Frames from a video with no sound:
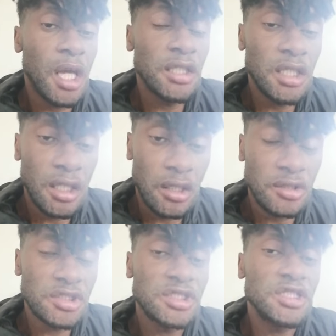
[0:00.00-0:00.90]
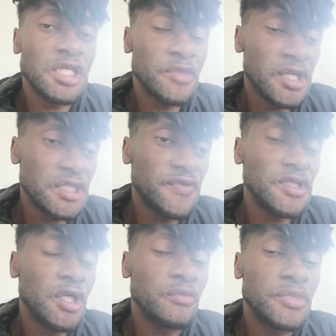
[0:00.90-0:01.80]
And yeah, I'll see you in my next
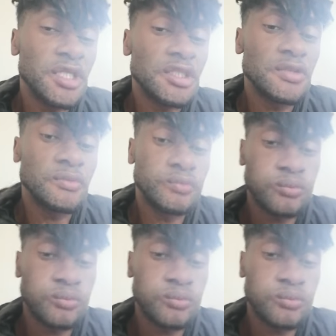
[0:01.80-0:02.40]
video. Peace.